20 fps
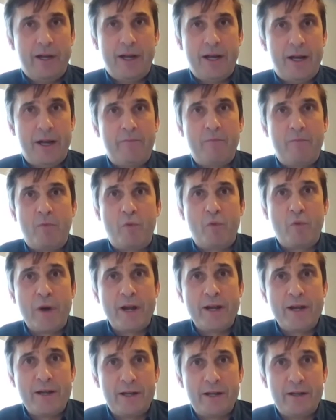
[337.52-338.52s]

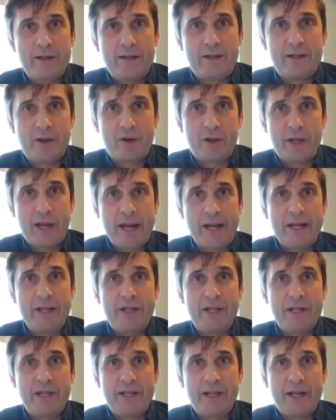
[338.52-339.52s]
wind and solar
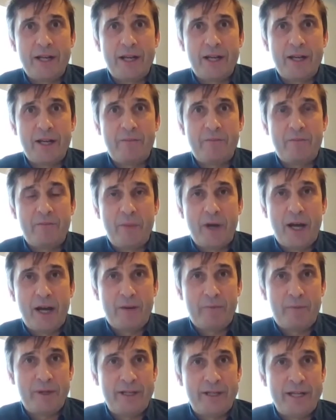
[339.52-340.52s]
energy
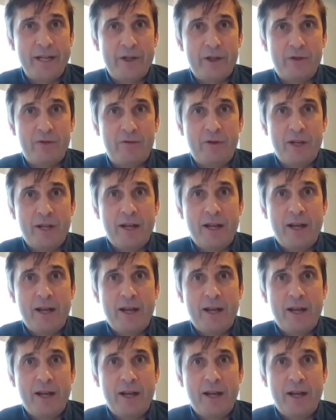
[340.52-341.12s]
potential.